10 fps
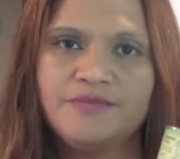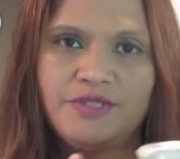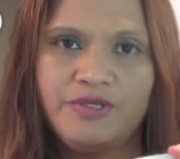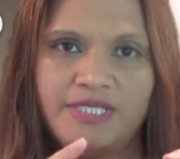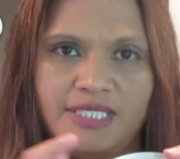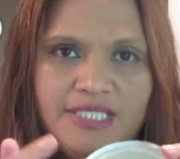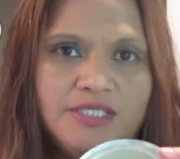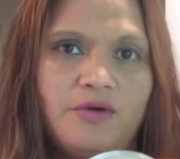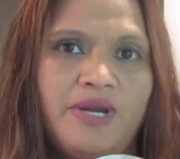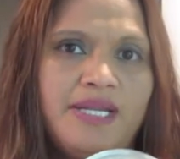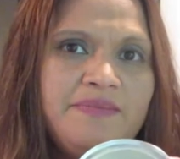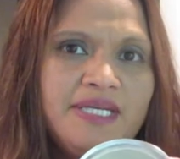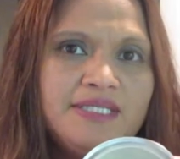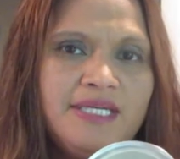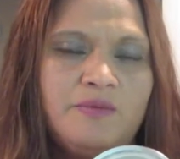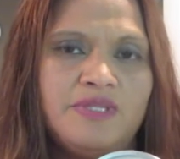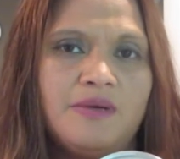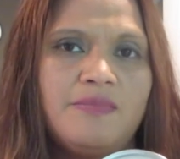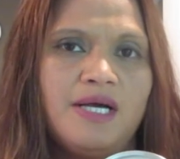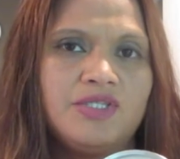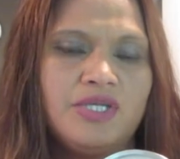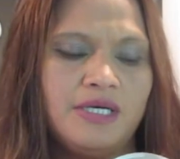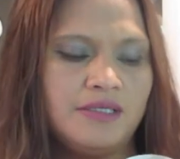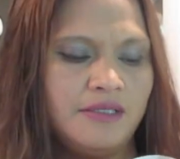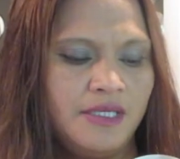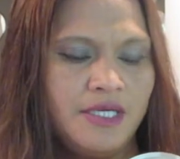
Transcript: So it does. It's already mixed in with the matcha